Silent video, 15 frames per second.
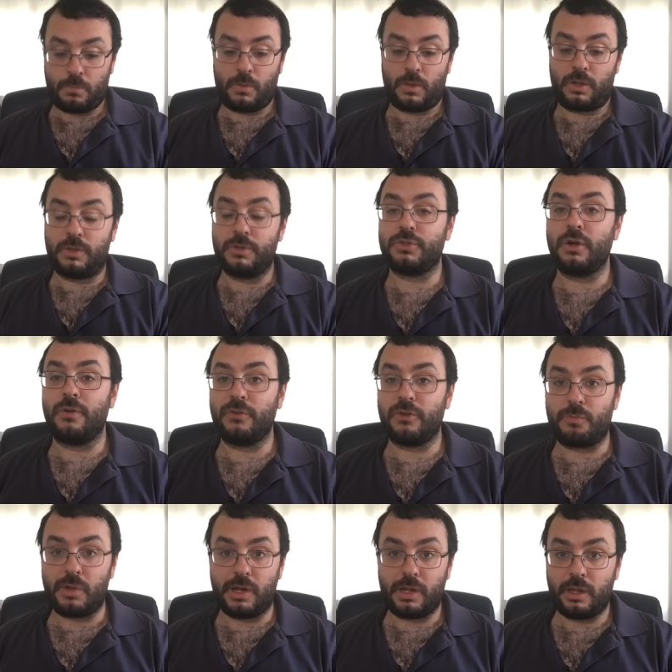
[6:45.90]
conservative
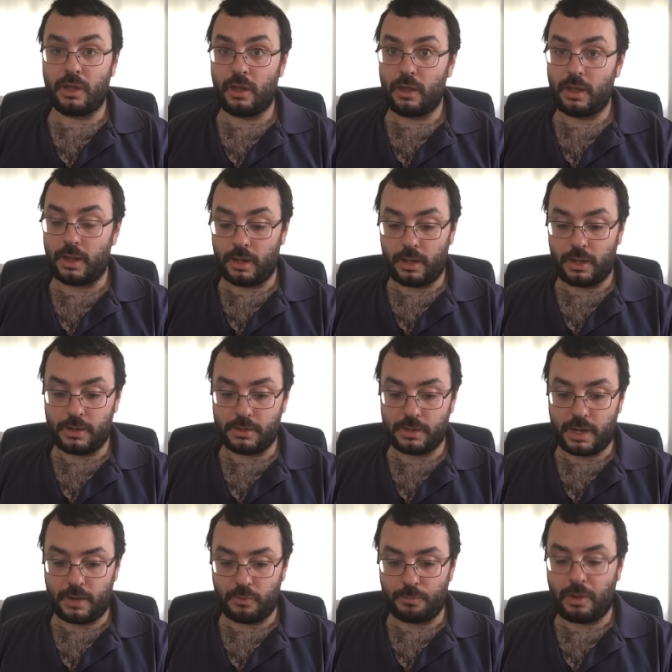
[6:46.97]
media and,
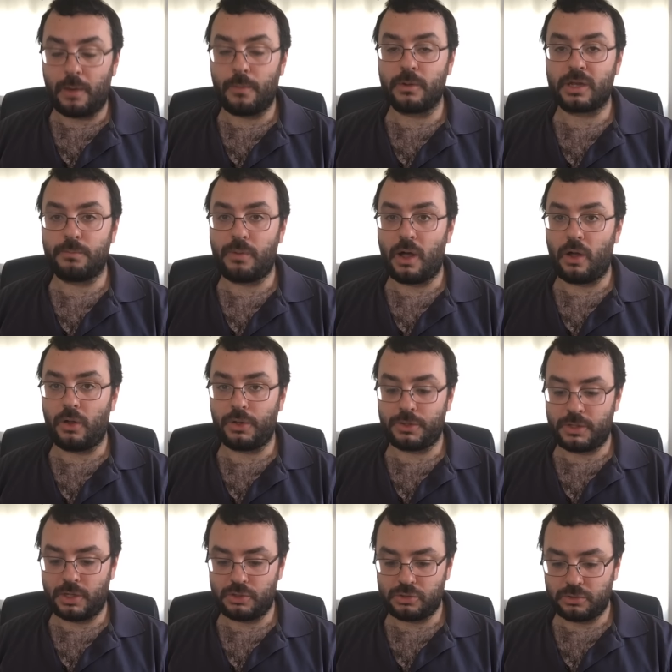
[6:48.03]
and Republican
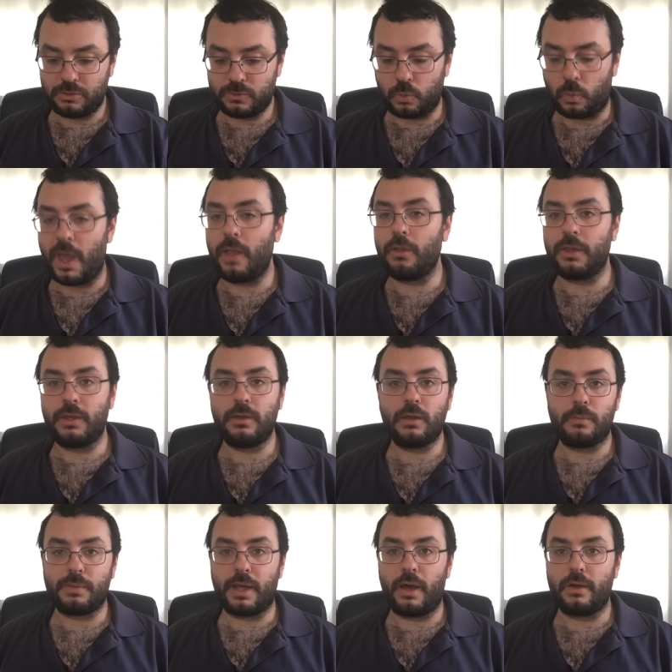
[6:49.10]
politicians wailing
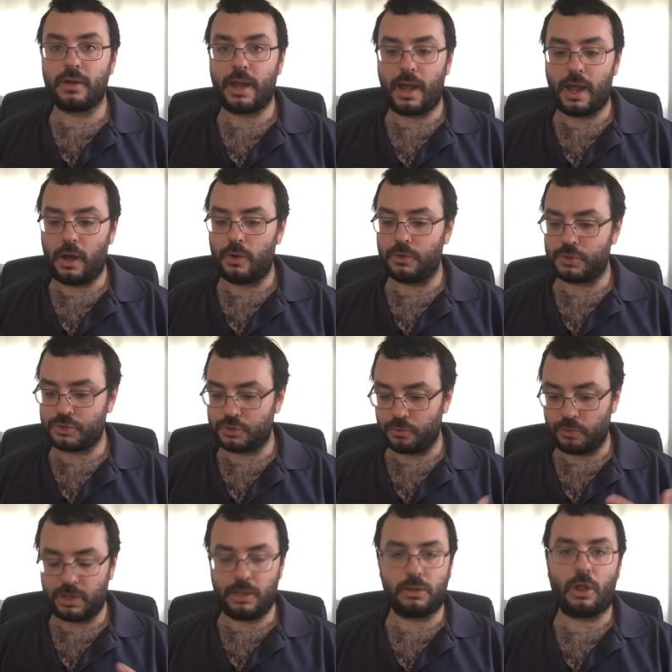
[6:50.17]
about how
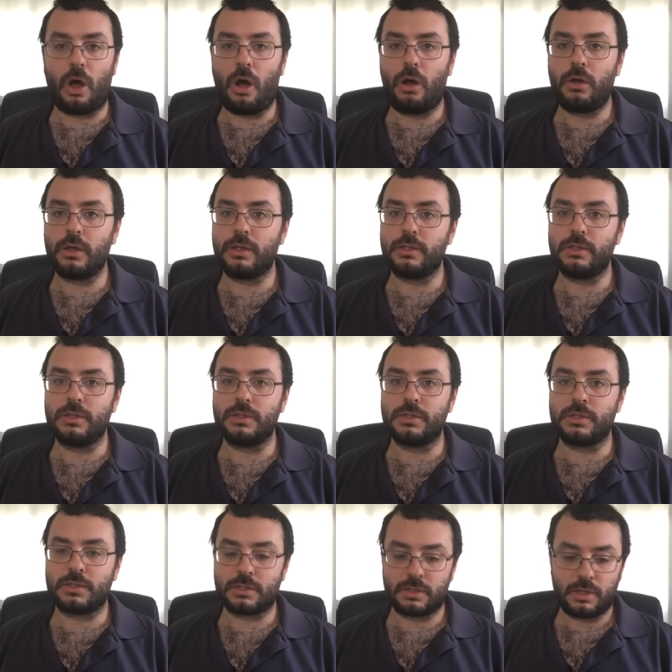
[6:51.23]
Sharia law
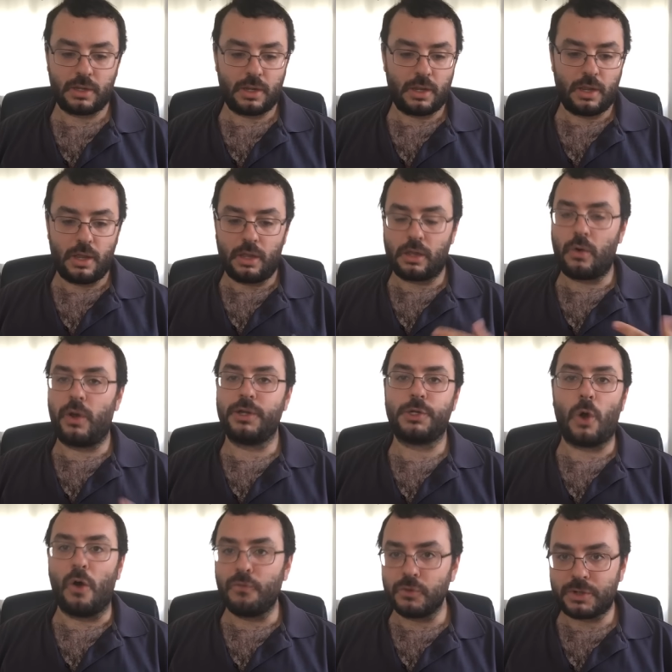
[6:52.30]
is going to
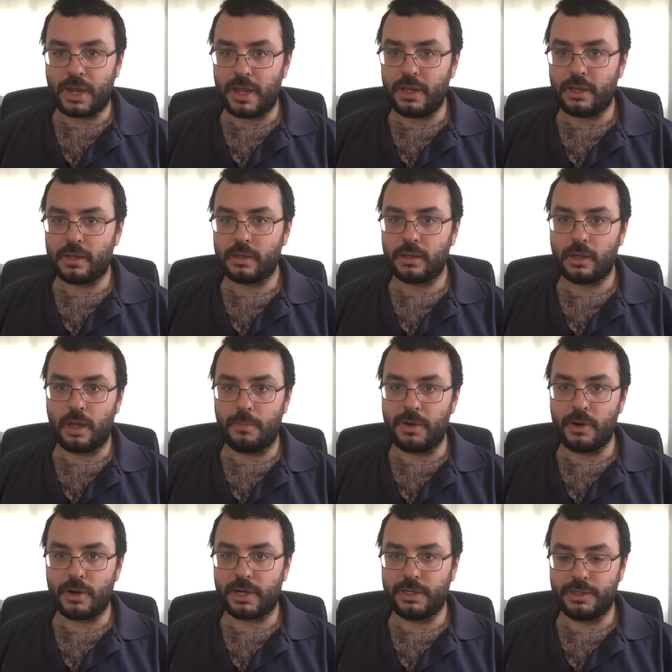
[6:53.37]
overtake
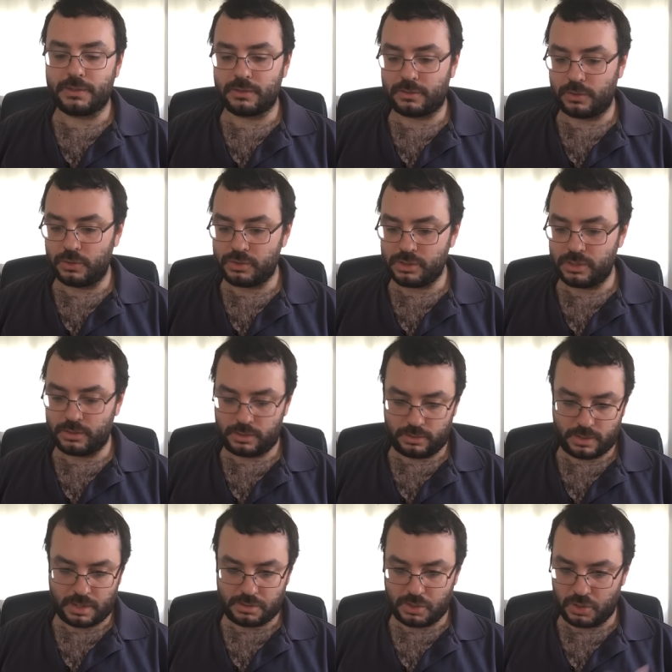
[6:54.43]
American institutions and
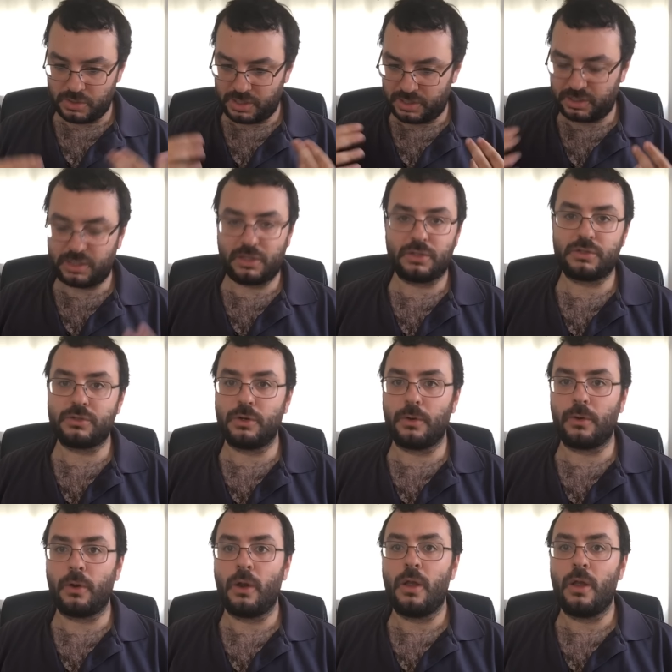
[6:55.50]
that there's a sinister